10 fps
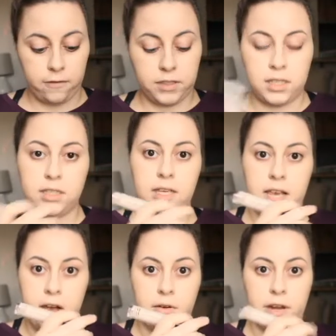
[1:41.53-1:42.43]
16
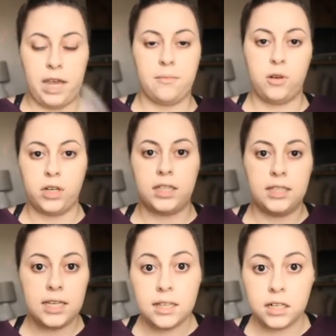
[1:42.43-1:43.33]
Hour Camo
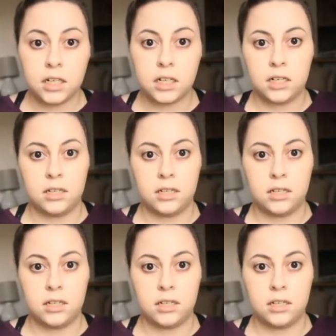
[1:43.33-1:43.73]
Concealer,